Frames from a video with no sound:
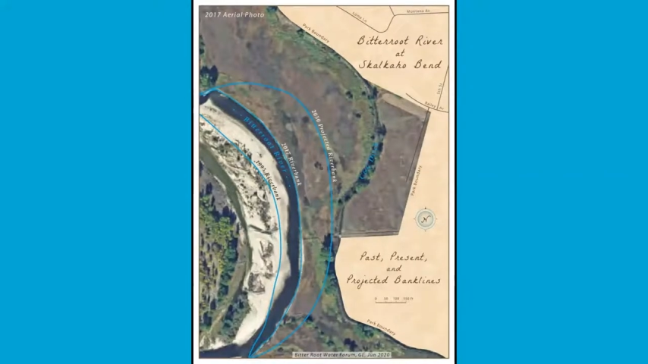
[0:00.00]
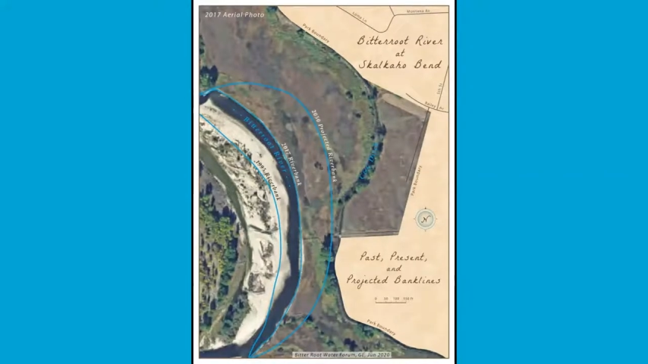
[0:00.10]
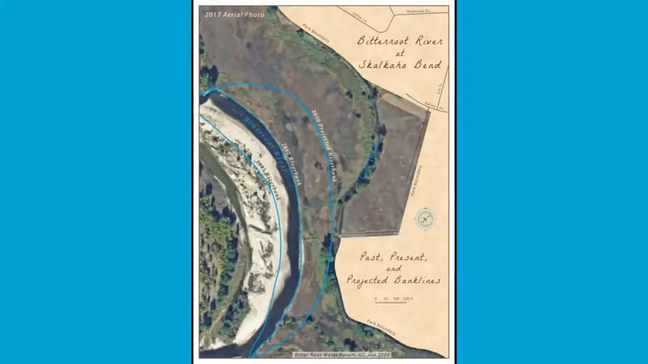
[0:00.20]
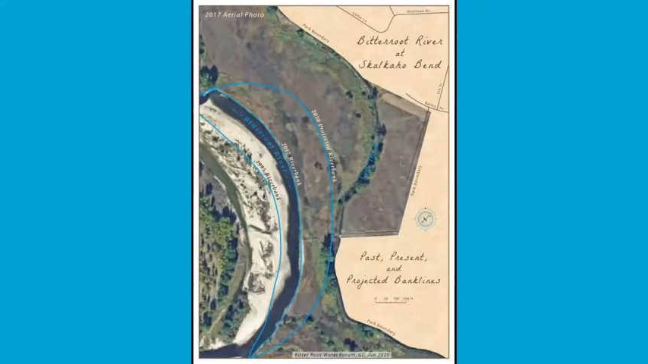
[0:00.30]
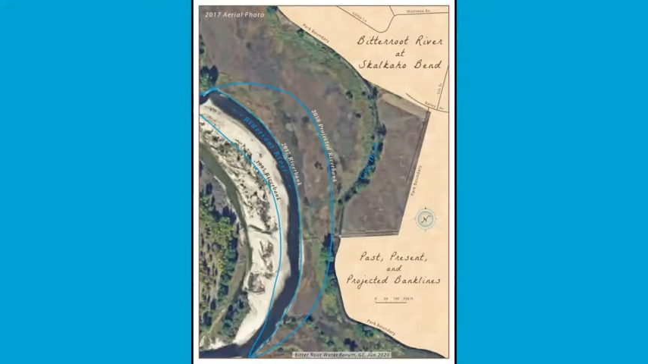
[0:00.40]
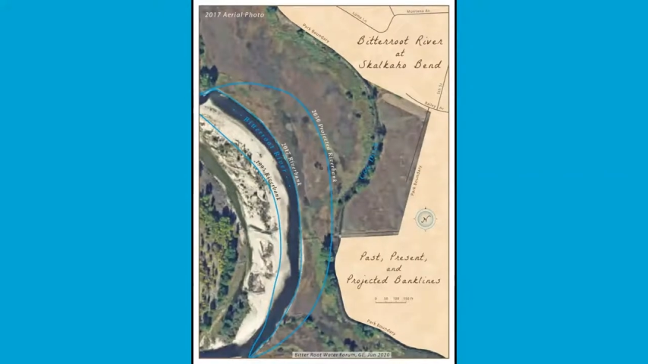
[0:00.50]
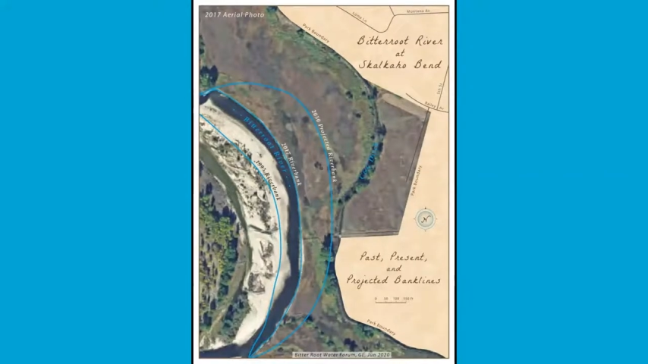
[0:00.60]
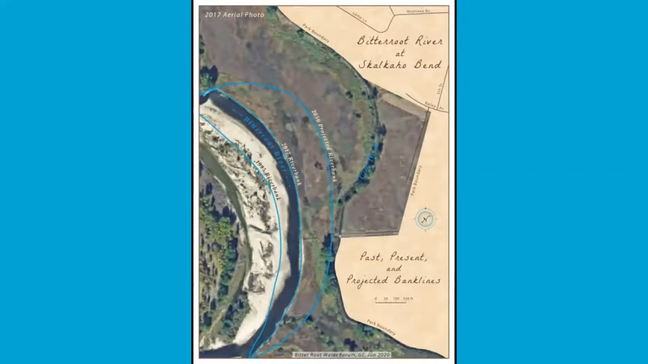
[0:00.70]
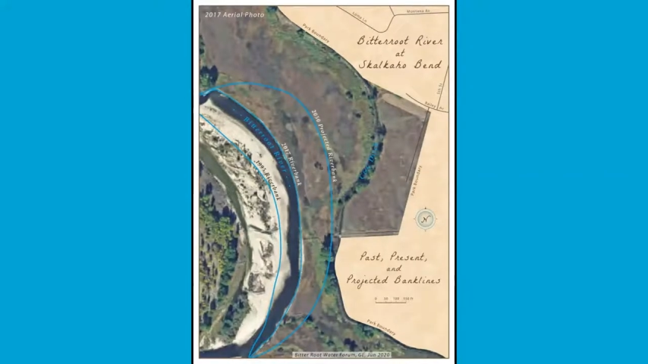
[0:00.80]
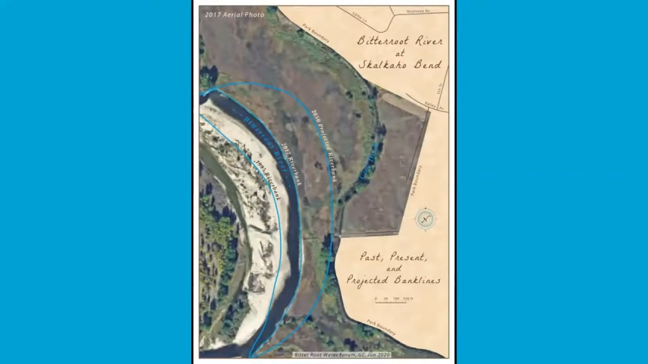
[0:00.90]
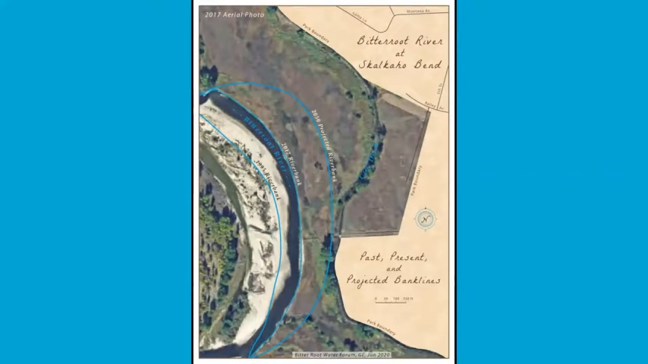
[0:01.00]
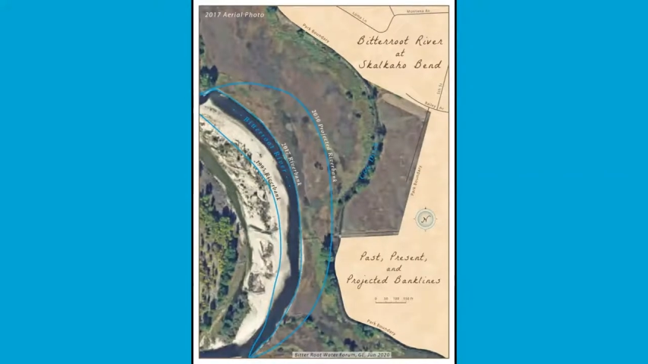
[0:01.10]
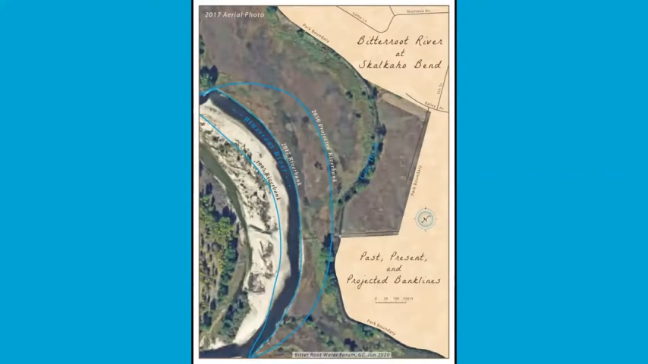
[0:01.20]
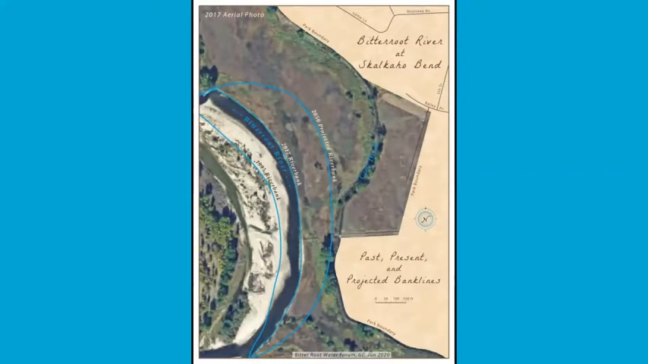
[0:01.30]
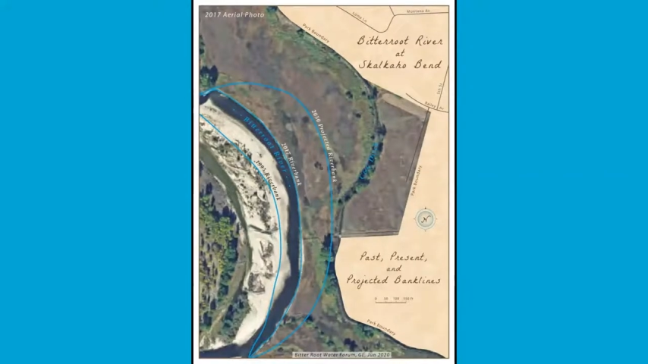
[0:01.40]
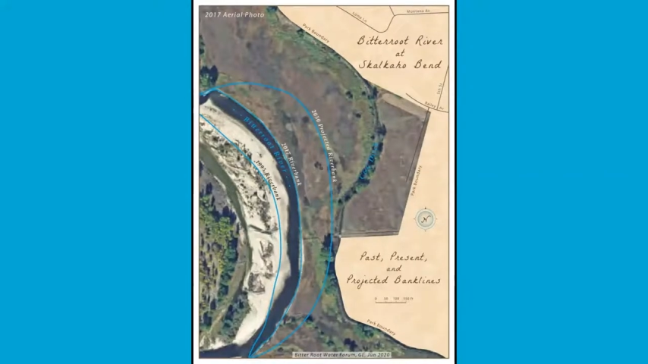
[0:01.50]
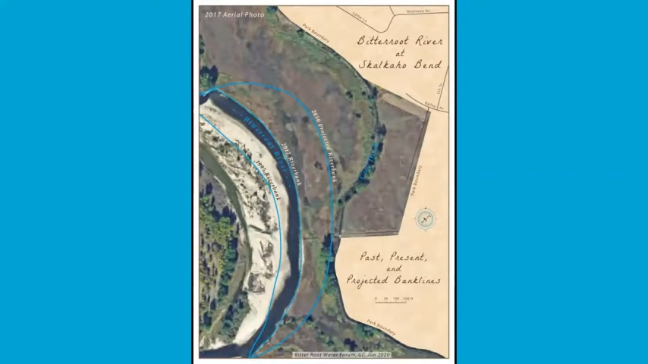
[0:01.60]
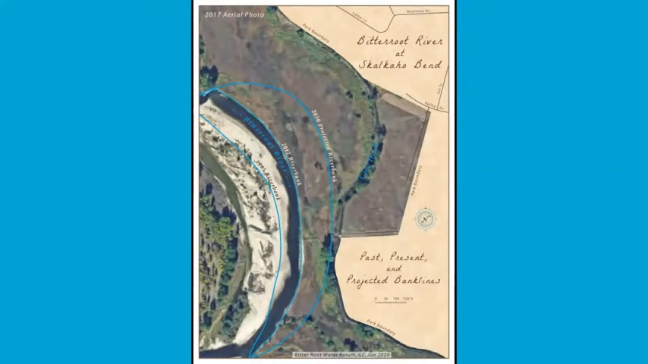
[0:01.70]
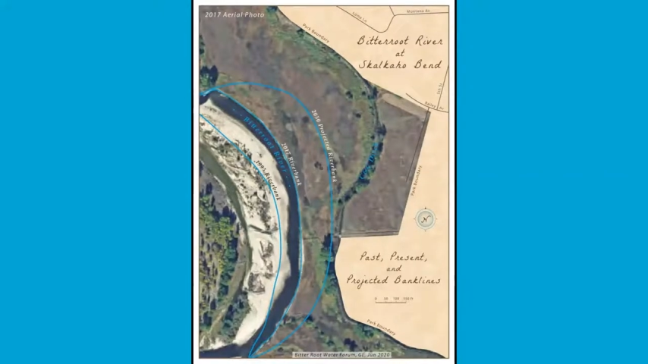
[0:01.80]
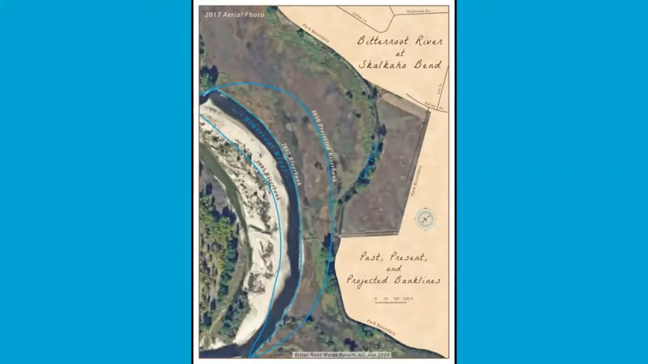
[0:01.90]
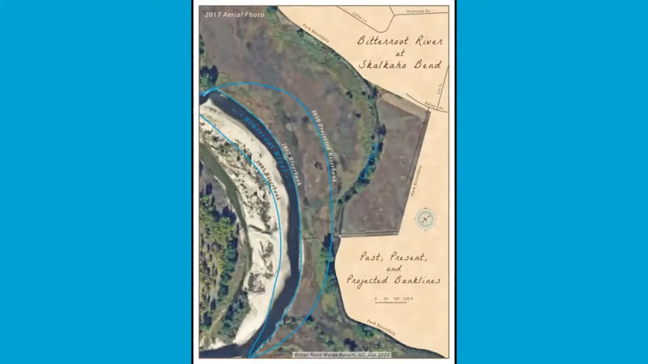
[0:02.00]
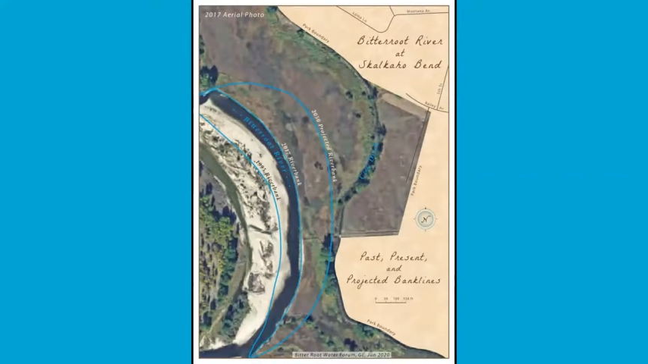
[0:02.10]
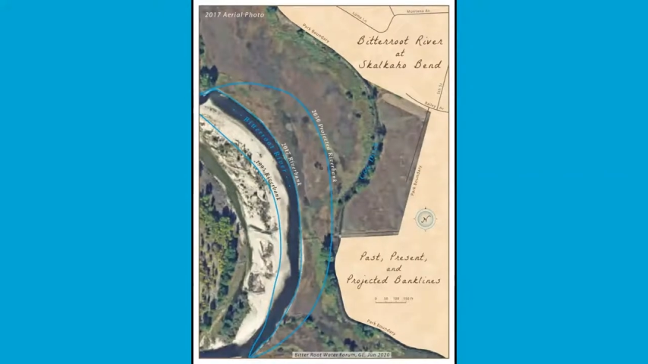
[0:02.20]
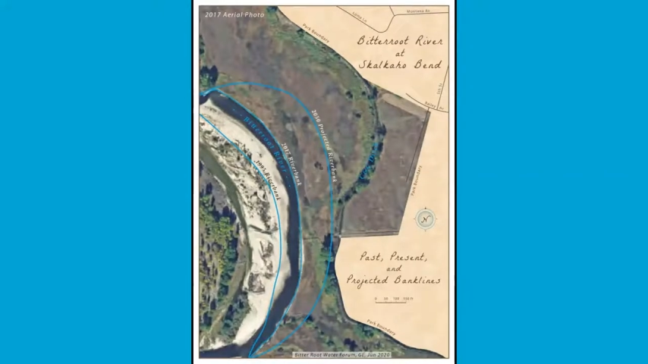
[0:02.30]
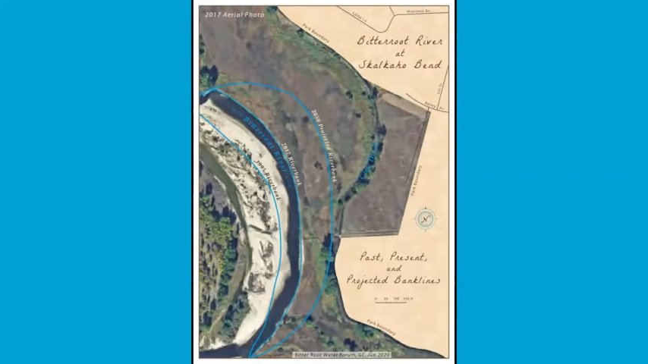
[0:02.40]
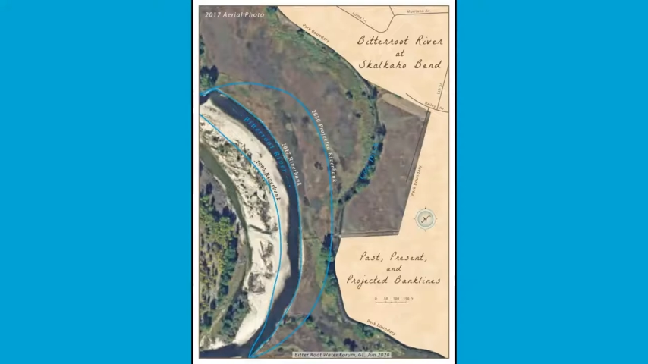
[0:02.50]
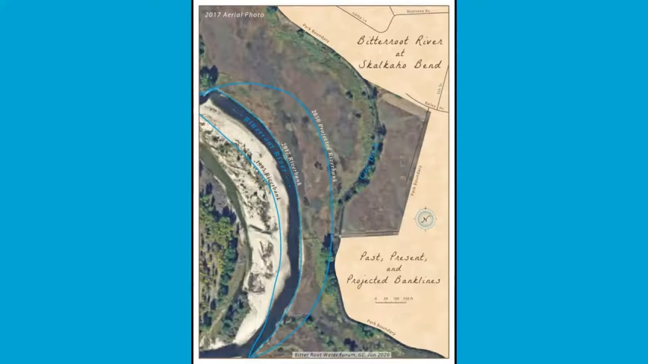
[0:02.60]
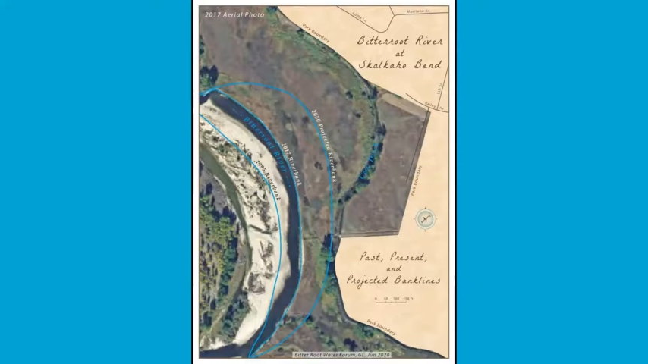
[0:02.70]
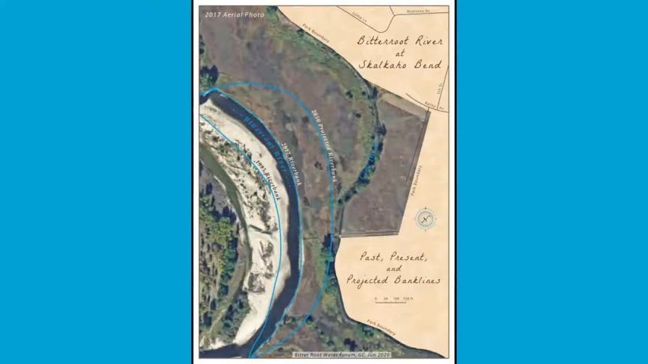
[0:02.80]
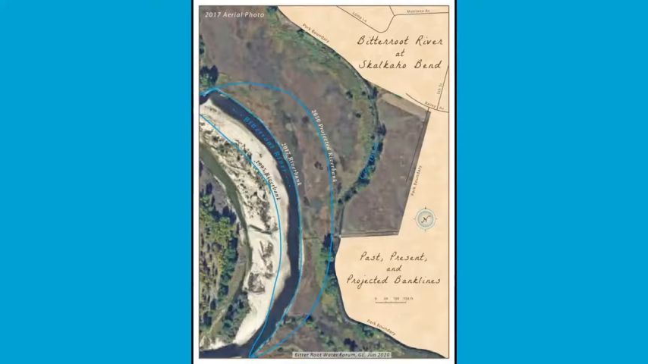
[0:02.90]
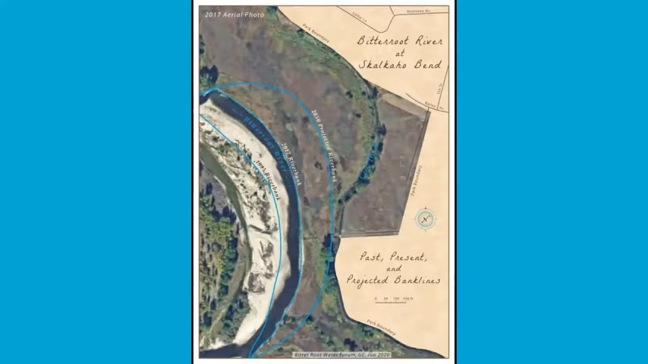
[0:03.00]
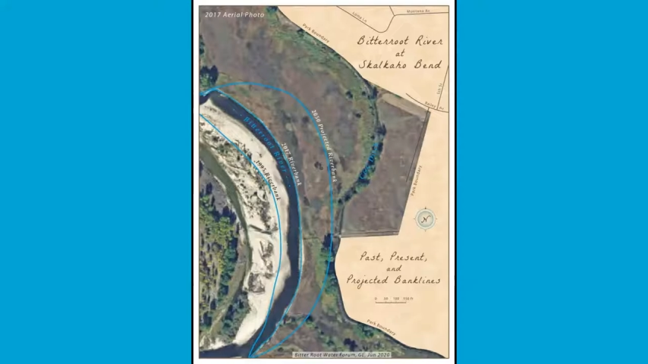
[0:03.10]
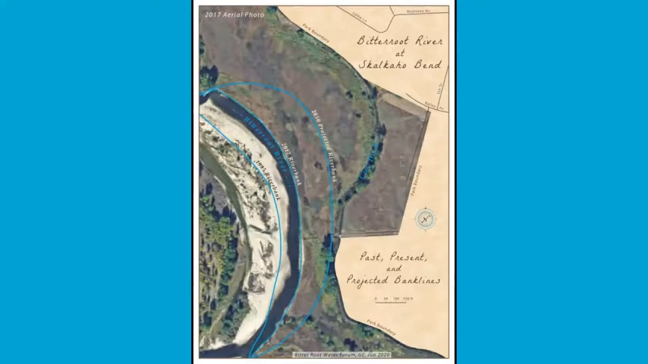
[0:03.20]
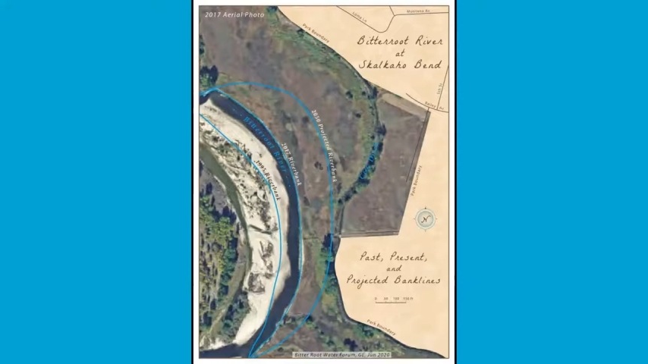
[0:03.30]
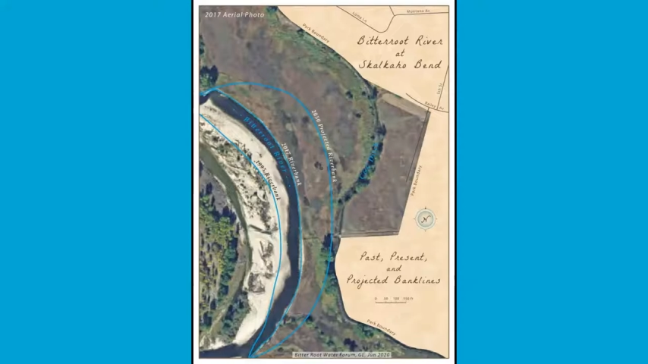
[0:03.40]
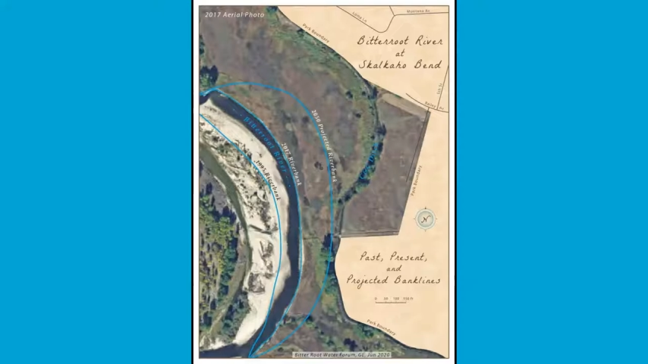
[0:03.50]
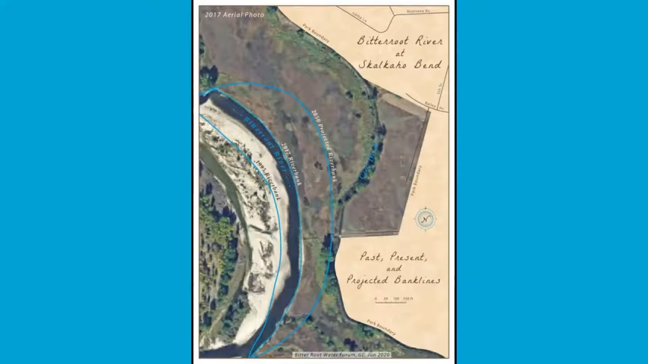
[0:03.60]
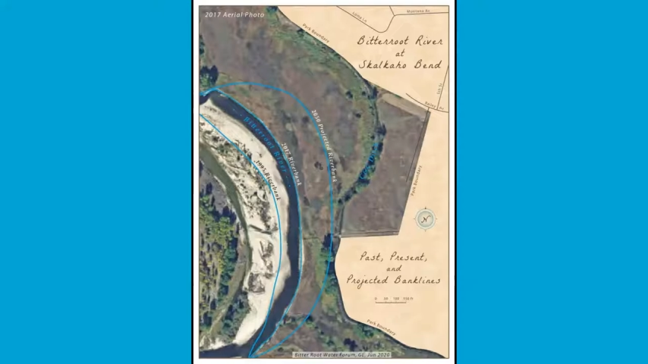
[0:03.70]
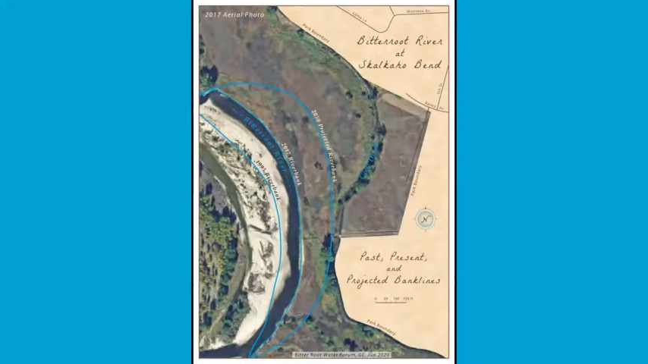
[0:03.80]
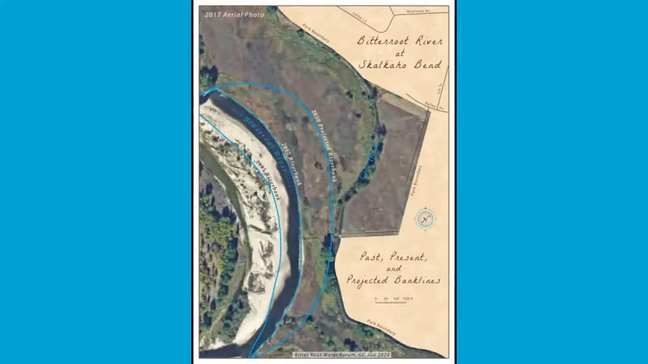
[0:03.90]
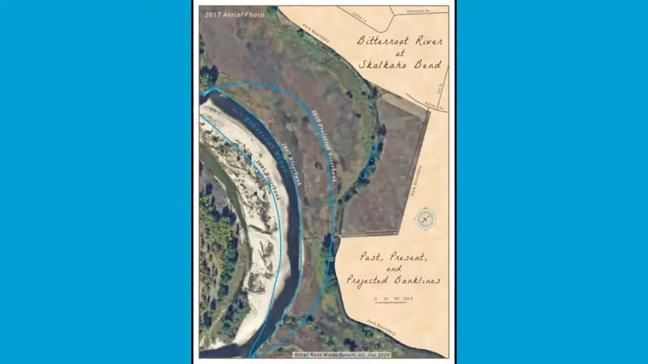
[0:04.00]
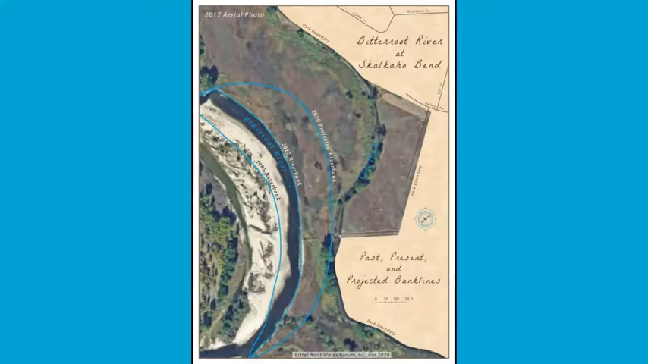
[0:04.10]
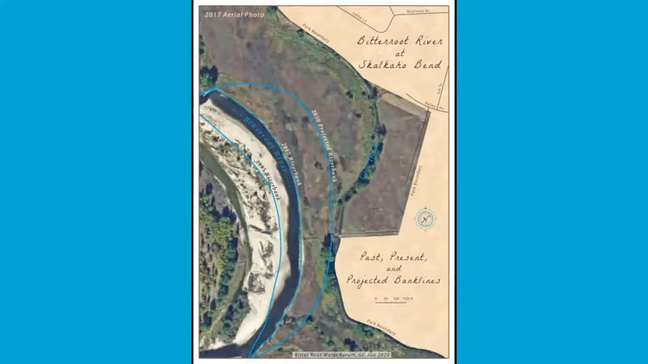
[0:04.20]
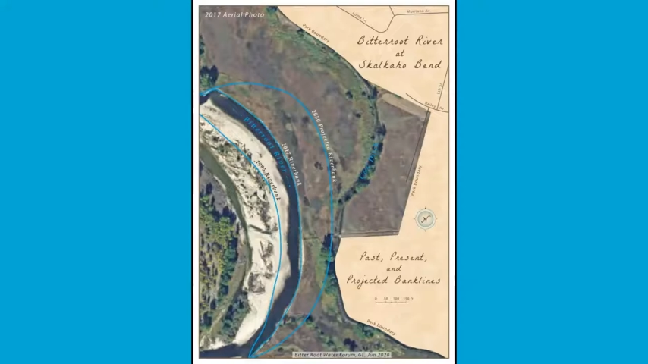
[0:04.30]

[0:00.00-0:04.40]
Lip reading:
(no speaker visible)